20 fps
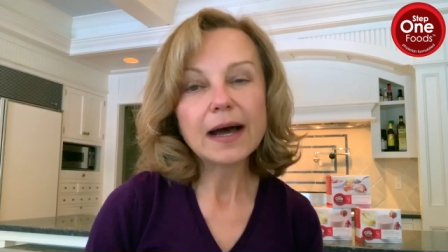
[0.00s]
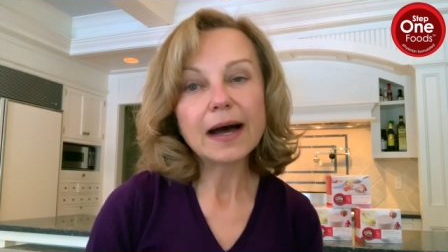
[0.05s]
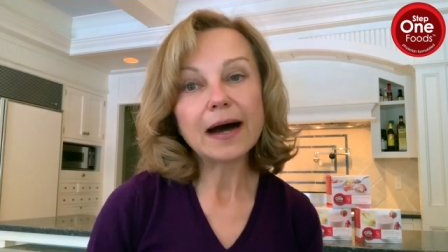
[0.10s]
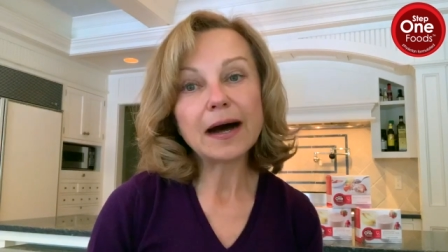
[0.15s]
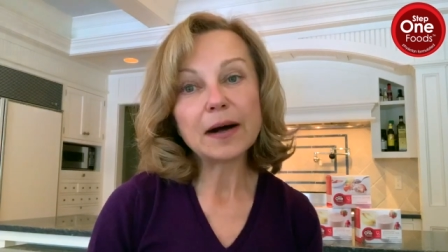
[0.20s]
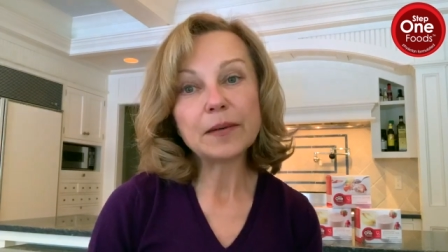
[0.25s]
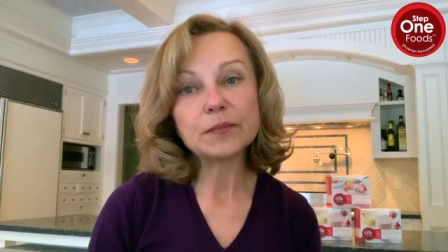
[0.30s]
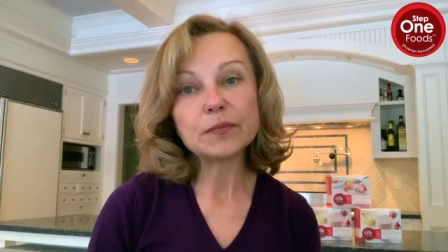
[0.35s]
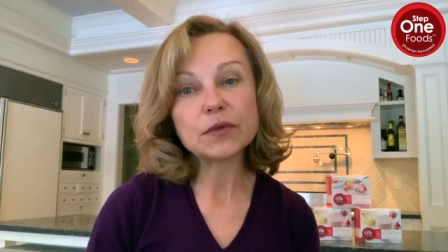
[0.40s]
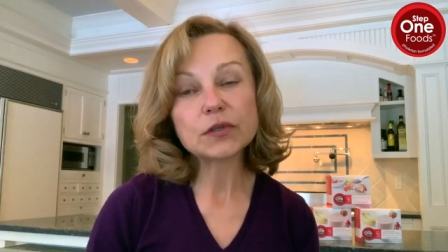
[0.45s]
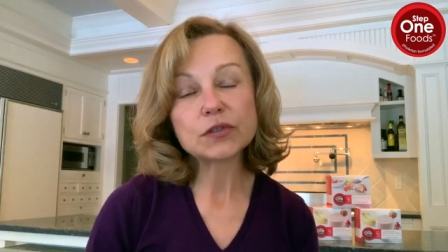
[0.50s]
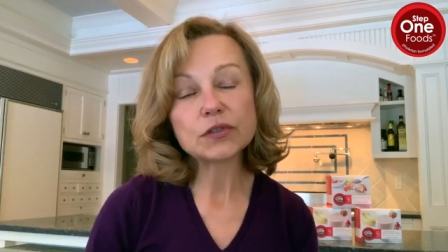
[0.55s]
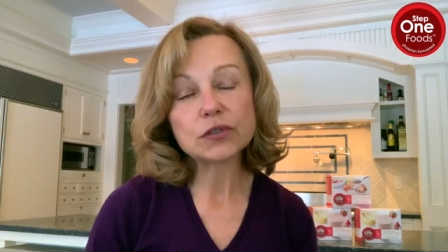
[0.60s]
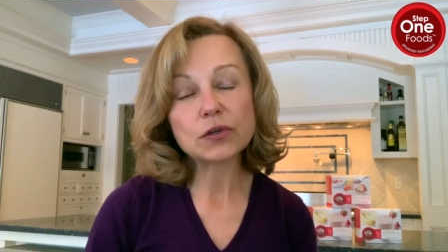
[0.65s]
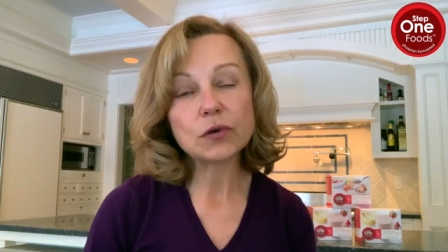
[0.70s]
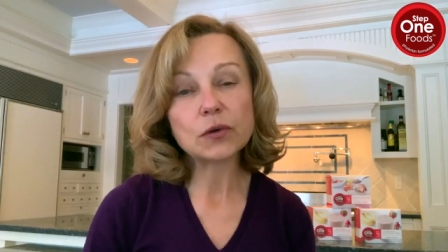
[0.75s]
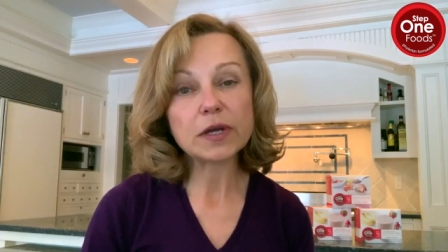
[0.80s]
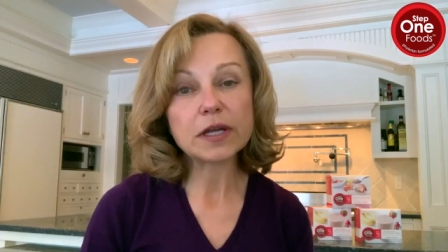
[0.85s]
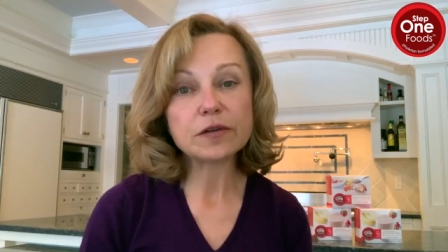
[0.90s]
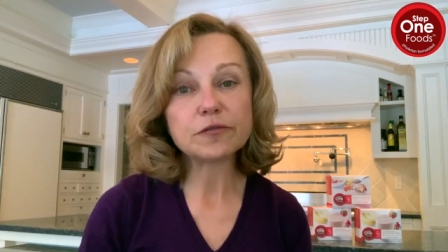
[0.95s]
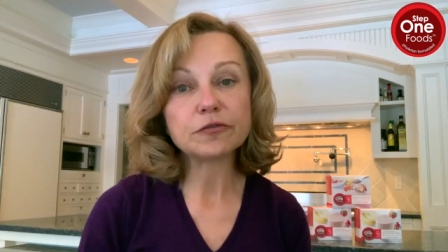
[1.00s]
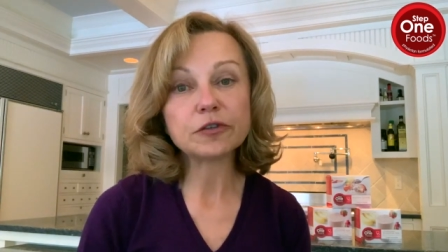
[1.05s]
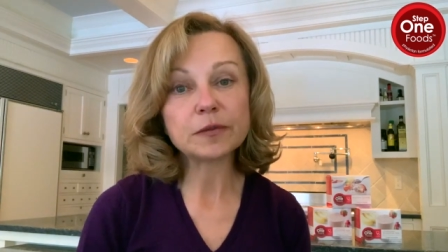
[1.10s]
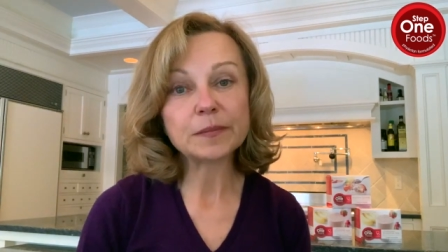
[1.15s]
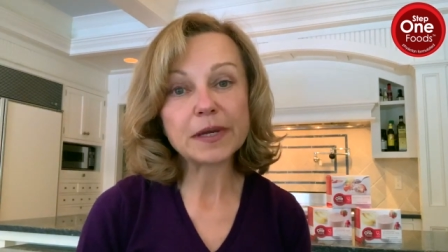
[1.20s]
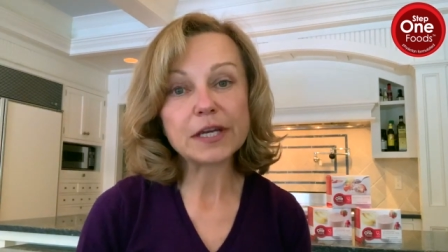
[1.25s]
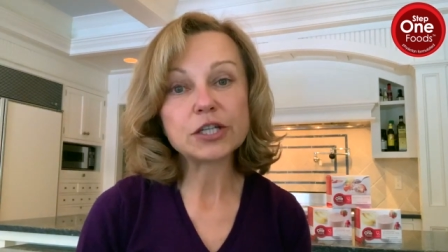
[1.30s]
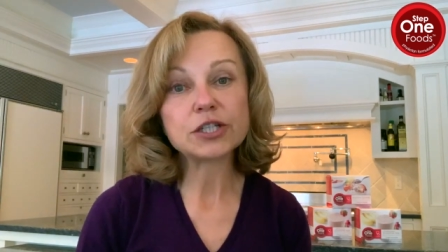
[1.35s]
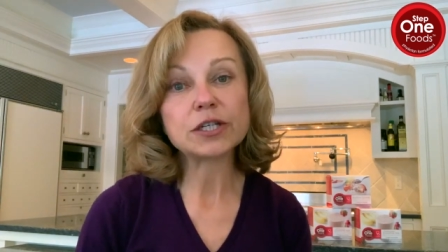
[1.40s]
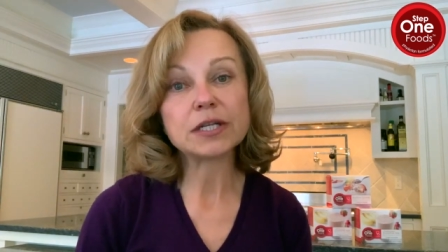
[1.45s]
Um, so
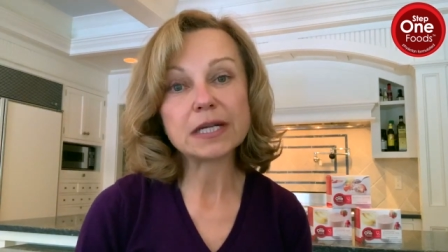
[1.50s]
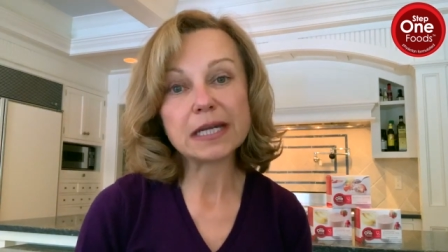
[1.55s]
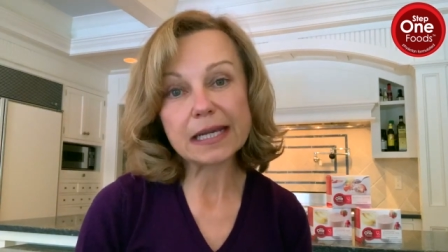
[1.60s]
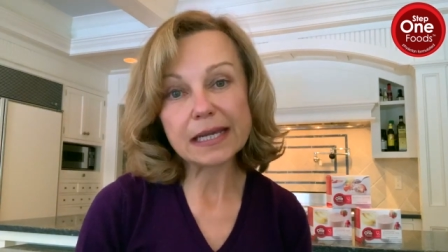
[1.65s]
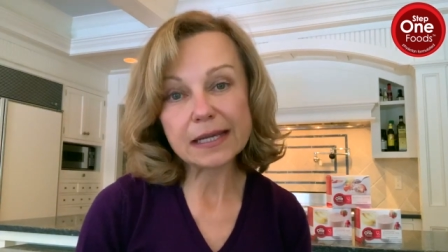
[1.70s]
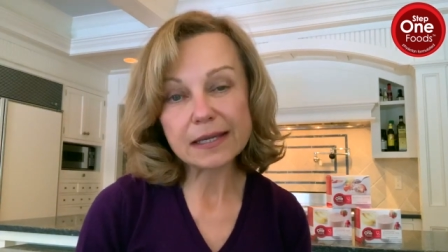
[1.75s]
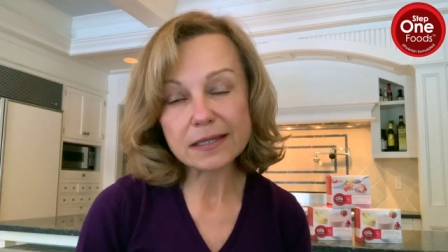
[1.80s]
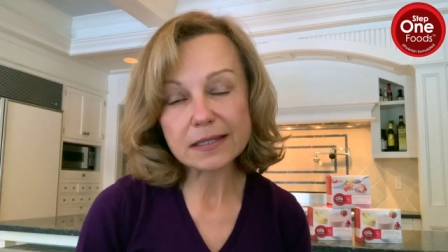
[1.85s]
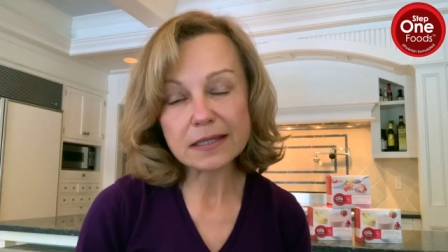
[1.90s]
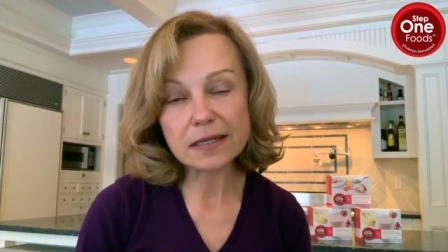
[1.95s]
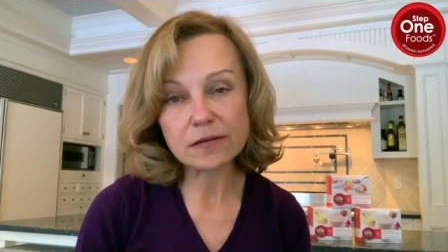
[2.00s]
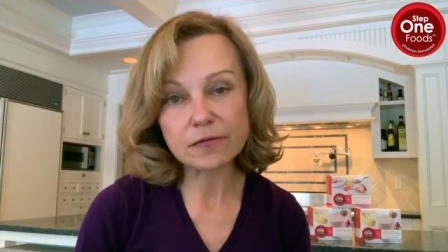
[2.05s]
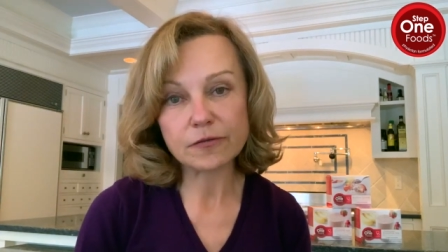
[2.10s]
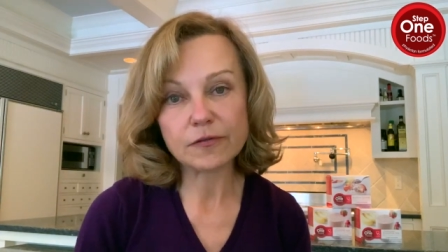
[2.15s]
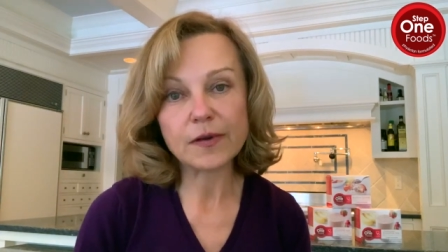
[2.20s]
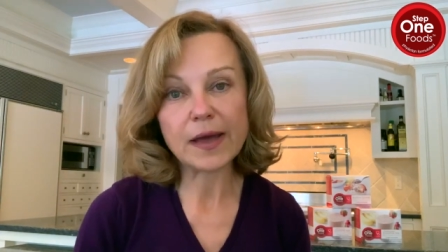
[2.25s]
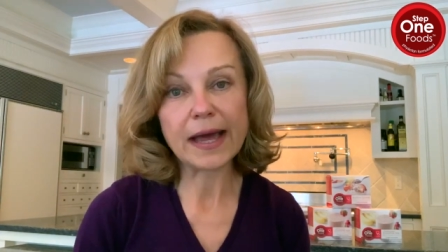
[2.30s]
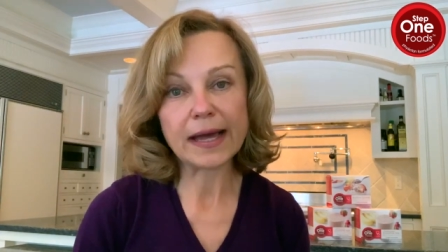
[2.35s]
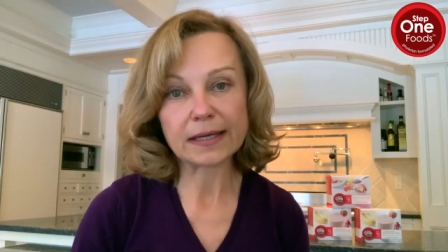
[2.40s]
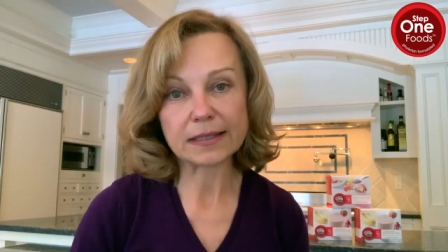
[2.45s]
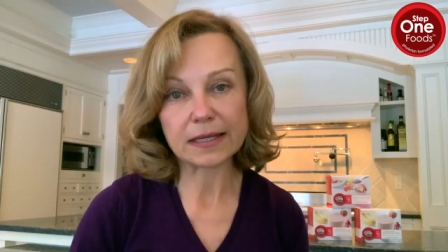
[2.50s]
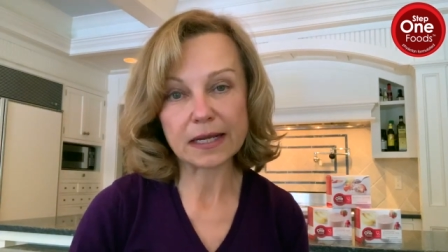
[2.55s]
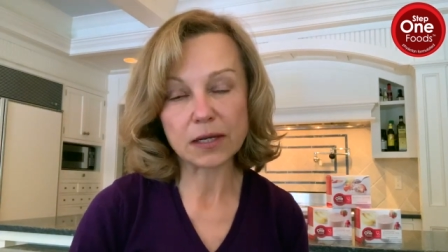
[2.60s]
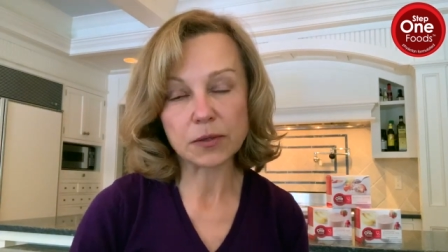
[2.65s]
inflammation is in fact